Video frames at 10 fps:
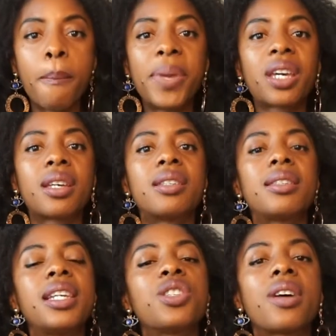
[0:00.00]
because
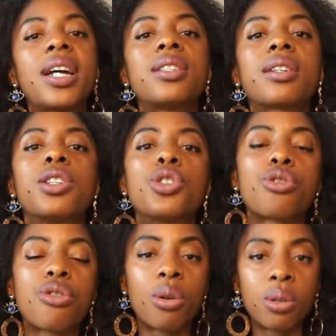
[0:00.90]
they try to
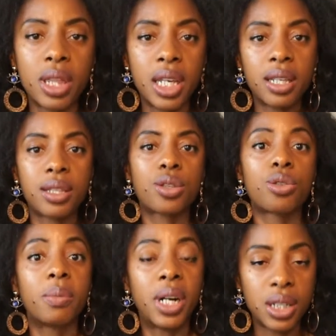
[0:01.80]
control things
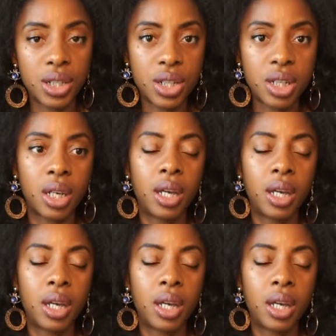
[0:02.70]
too much.